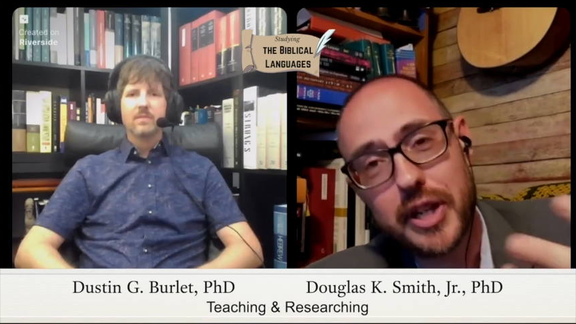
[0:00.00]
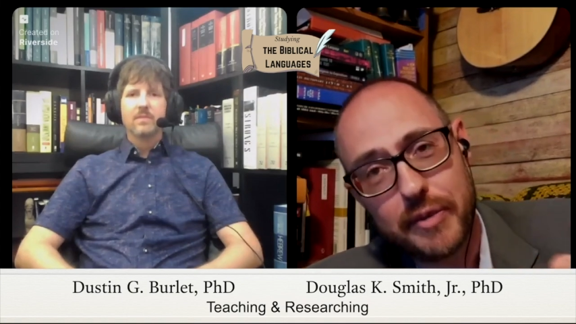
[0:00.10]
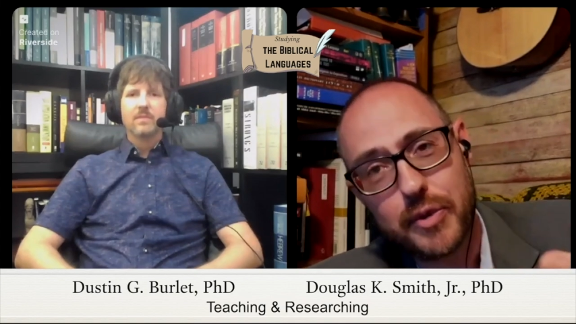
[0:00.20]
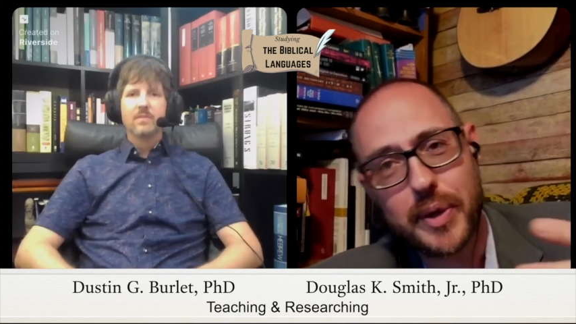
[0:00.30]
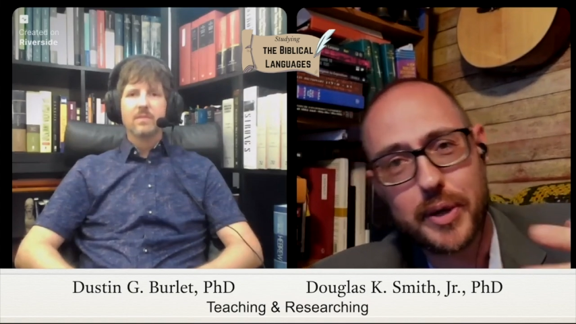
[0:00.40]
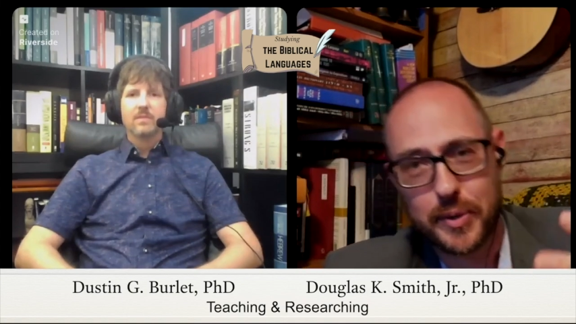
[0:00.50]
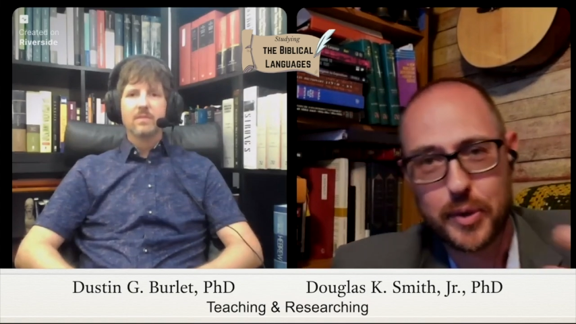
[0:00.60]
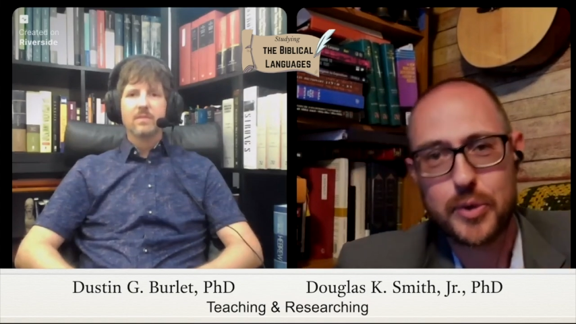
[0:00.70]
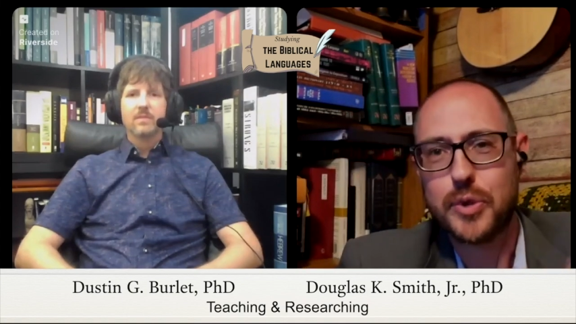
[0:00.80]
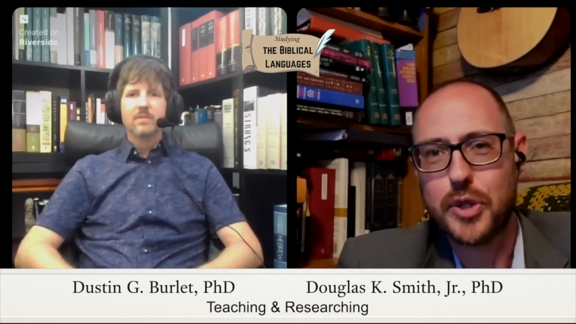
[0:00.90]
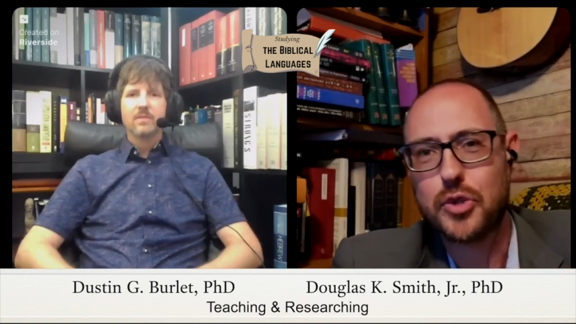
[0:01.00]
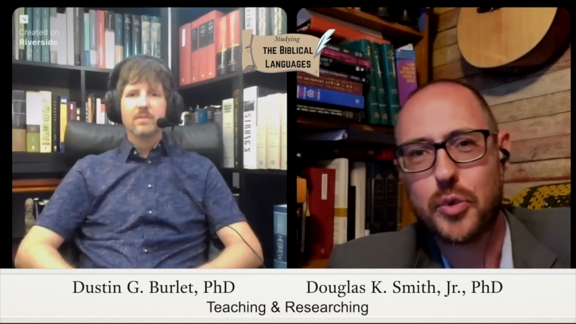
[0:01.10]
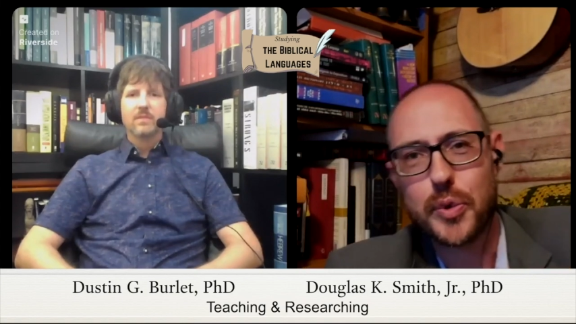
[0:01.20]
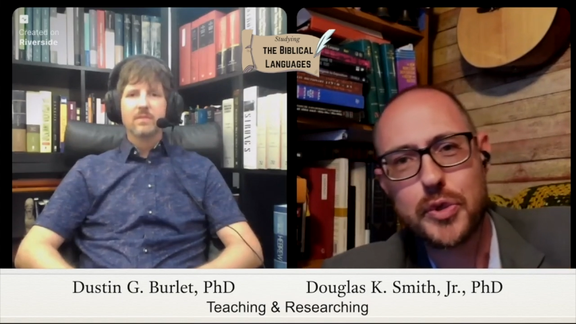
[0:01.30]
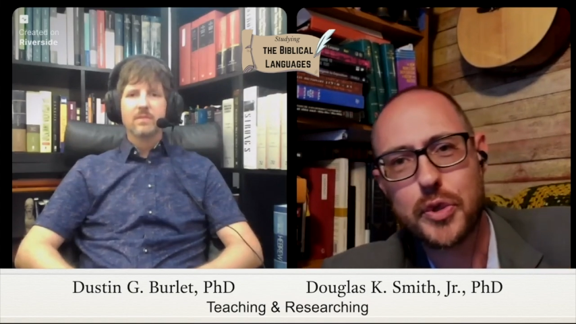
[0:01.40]
Speaker 1: we did have to write a, a
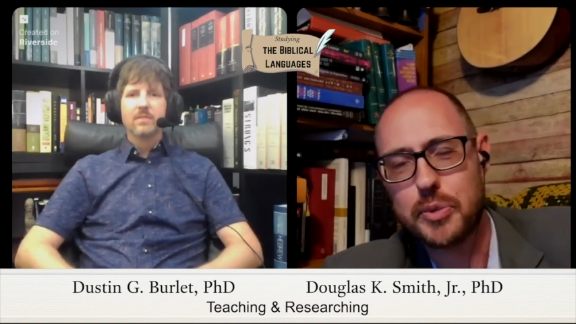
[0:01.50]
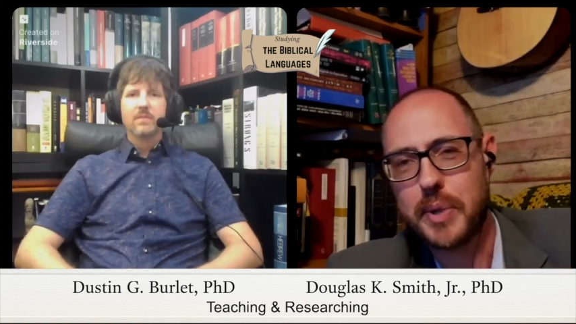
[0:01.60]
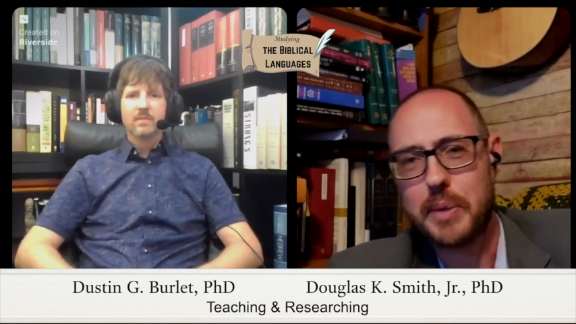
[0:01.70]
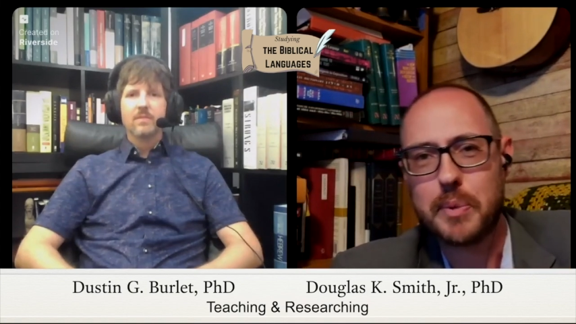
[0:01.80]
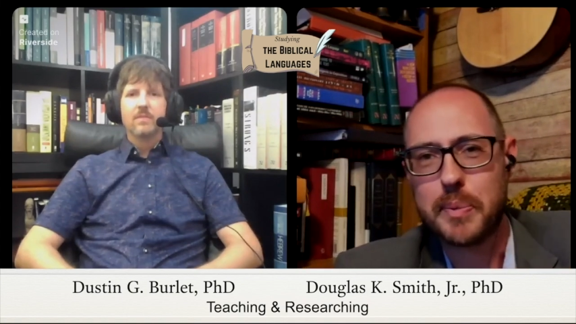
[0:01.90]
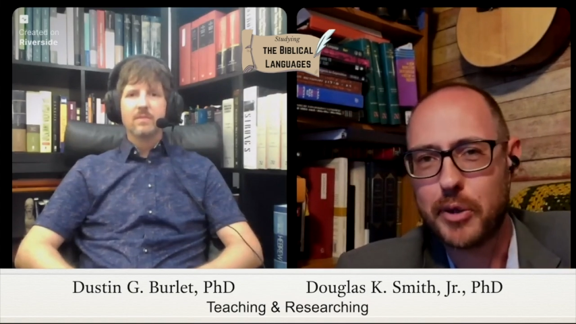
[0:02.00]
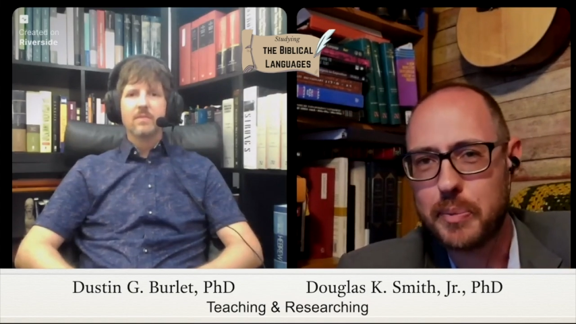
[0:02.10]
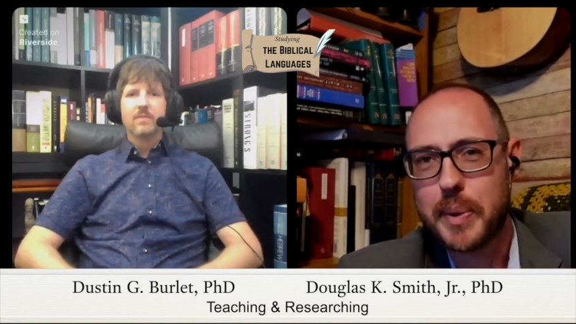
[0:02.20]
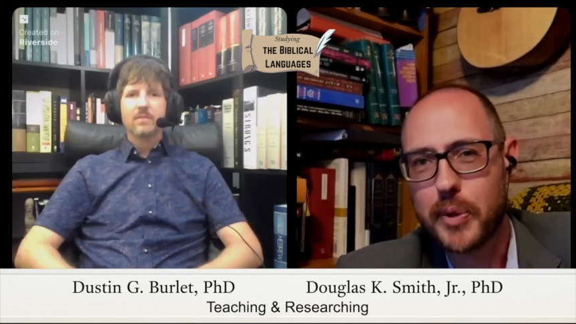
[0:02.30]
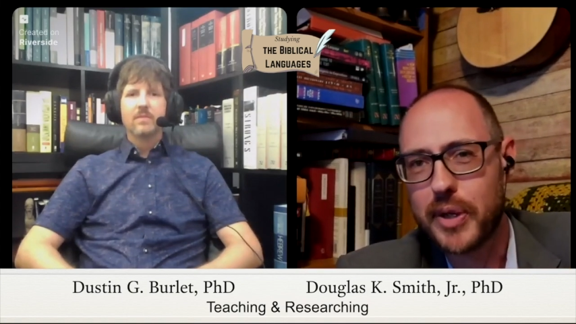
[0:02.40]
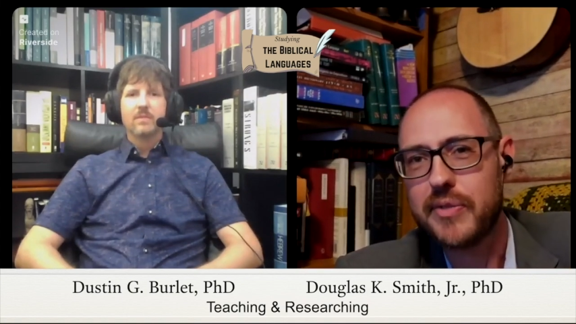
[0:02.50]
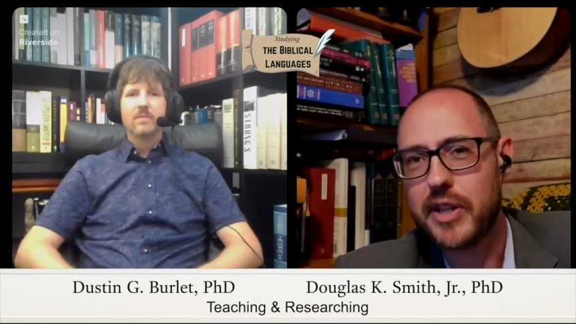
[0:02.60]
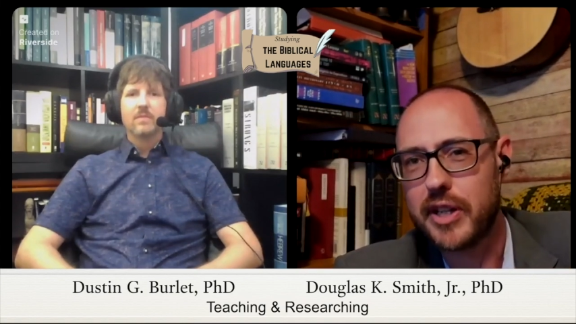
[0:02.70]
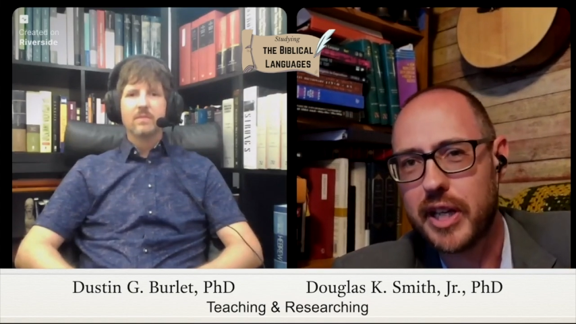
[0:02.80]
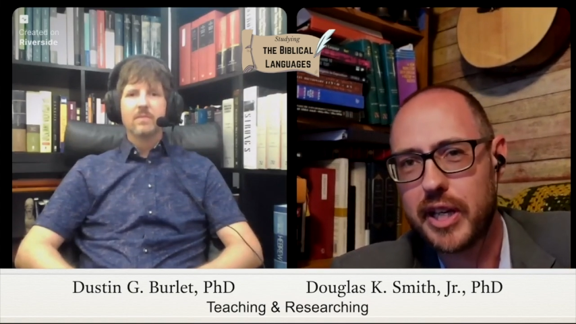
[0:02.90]
traditional research paper, but I
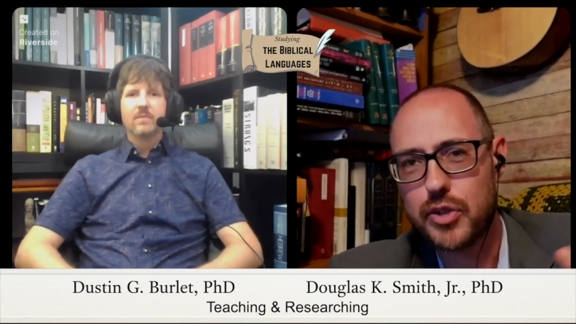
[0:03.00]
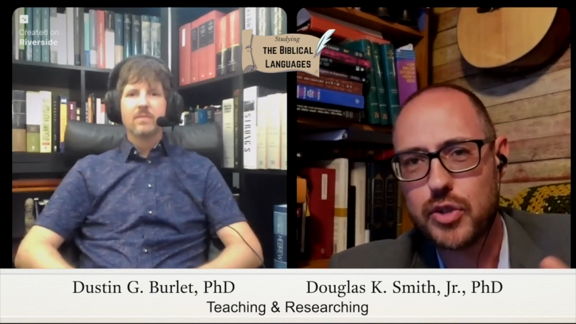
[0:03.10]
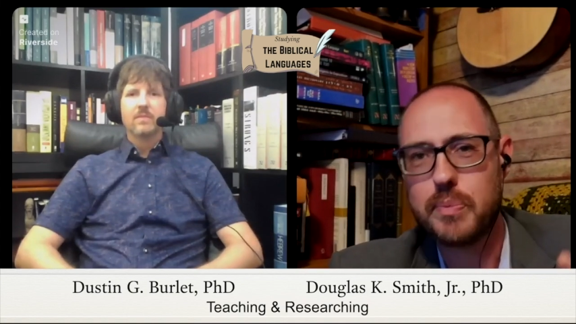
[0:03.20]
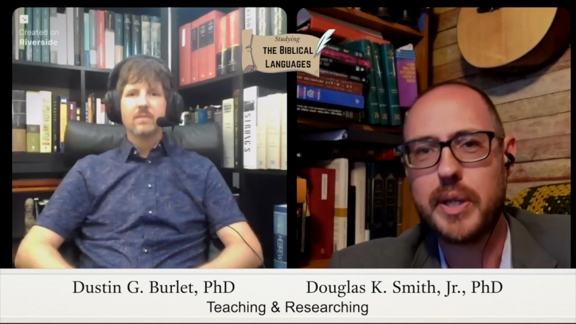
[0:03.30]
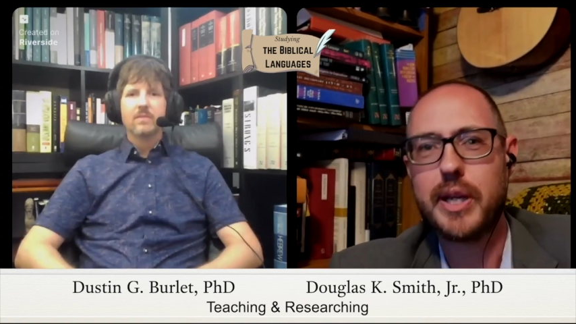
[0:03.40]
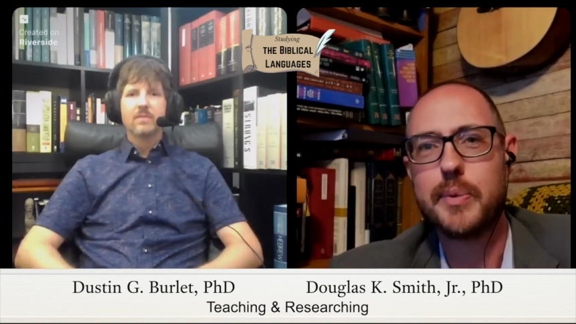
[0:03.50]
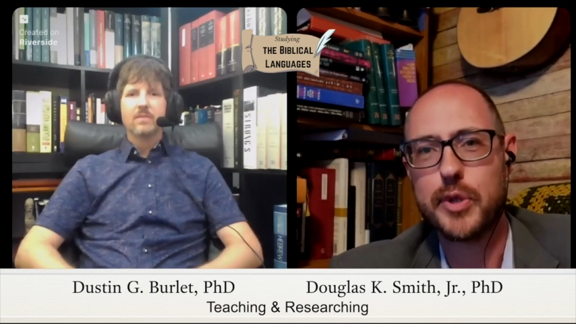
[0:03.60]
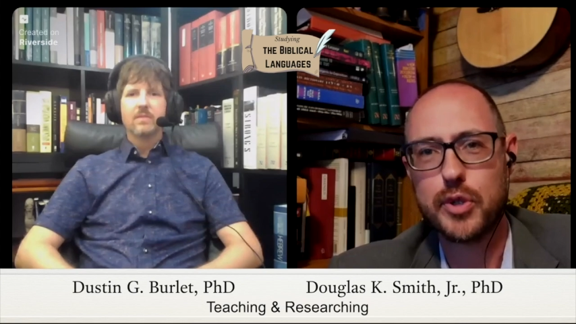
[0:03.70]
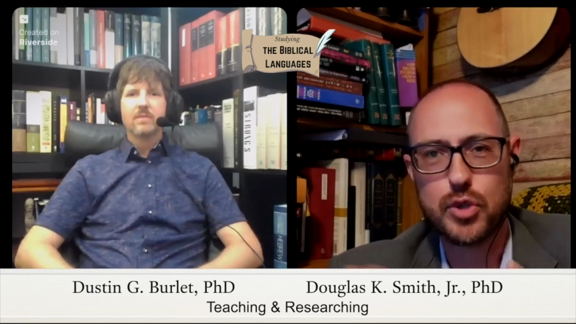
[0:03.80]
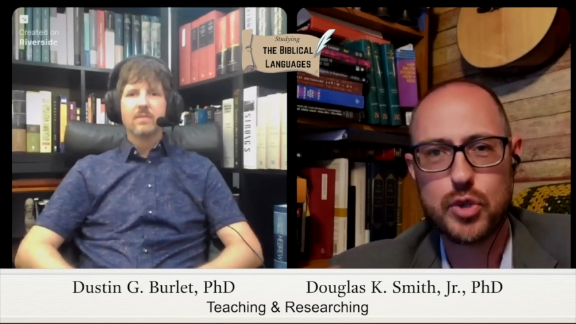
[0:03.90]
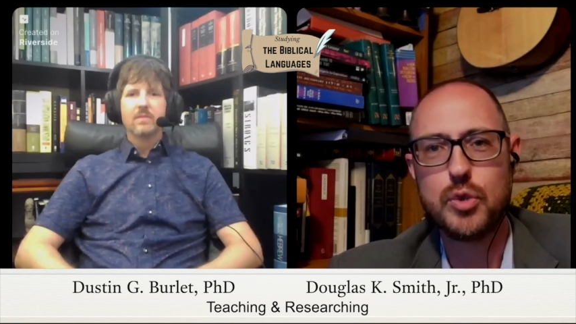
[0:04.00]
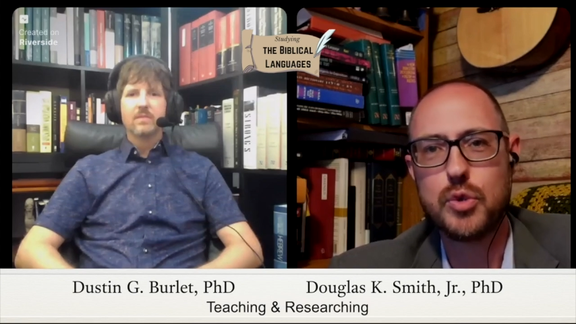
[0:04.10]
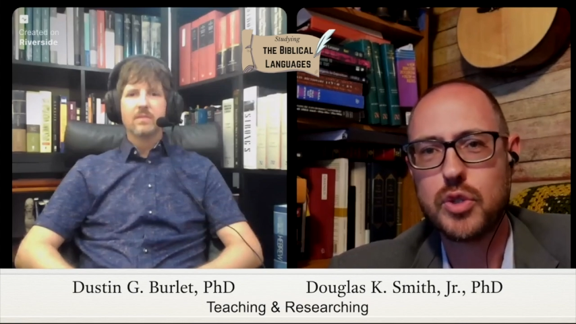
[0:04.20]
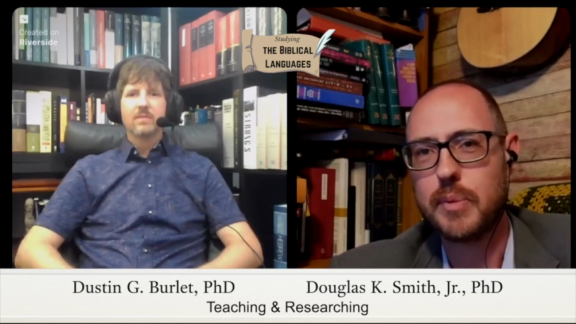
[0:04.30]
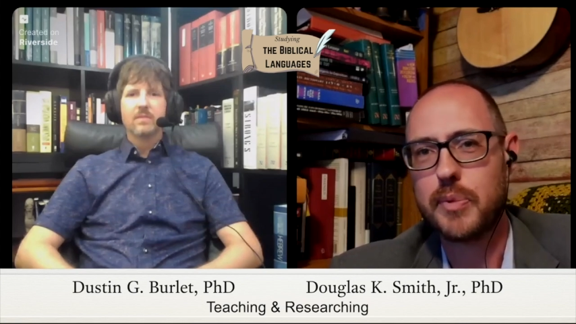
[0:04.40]
remember even in that, just being able to
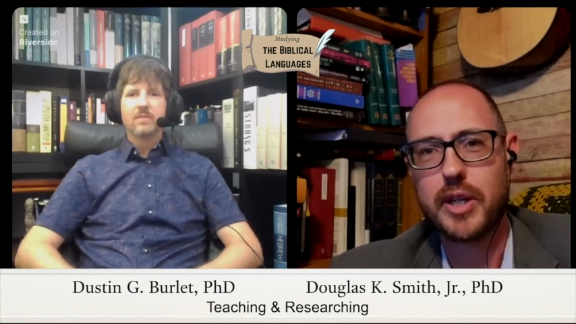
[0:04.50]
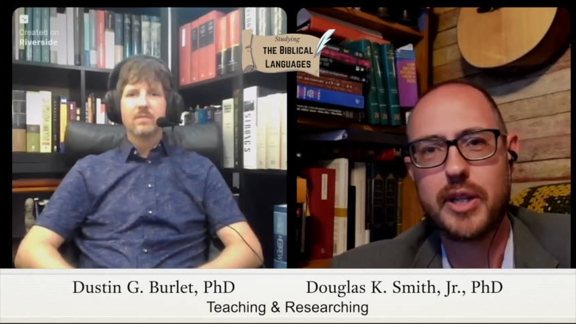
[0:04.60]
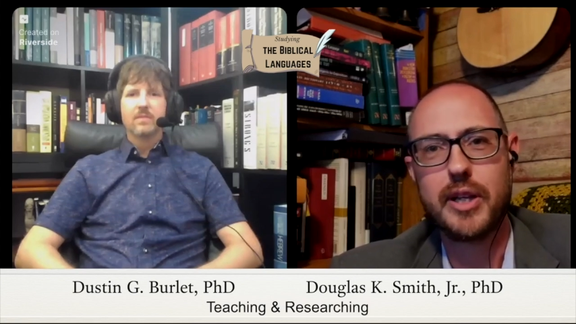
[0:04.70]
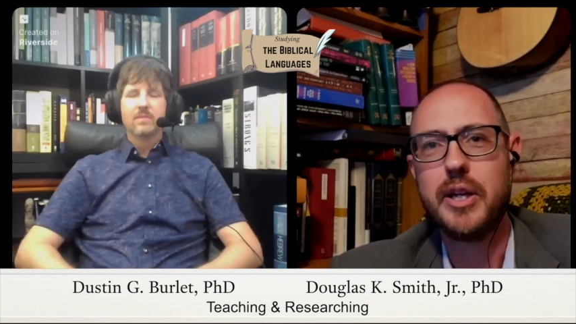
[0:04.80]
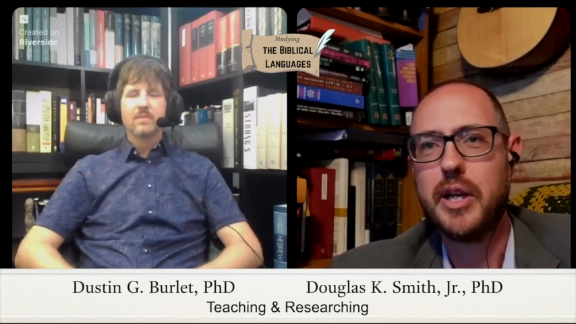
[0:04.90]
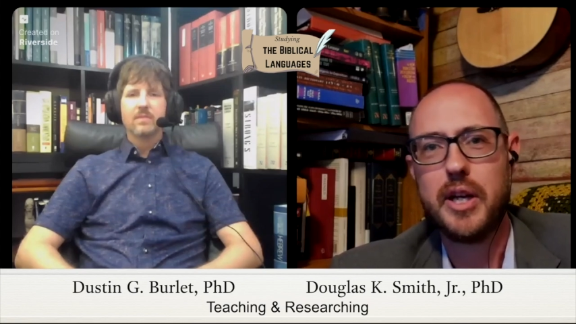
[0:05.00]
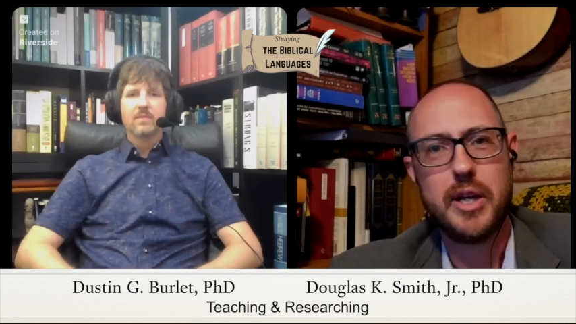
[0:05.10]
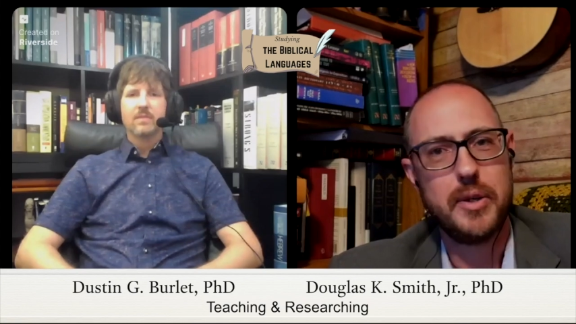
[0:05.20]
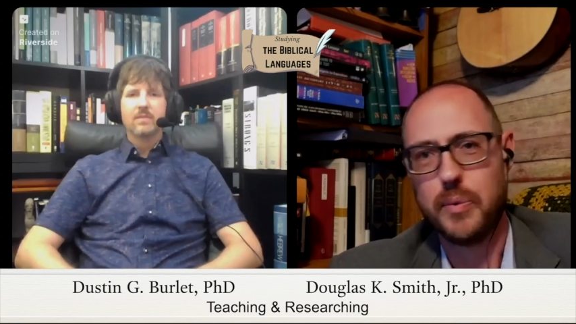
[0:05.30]
choose something that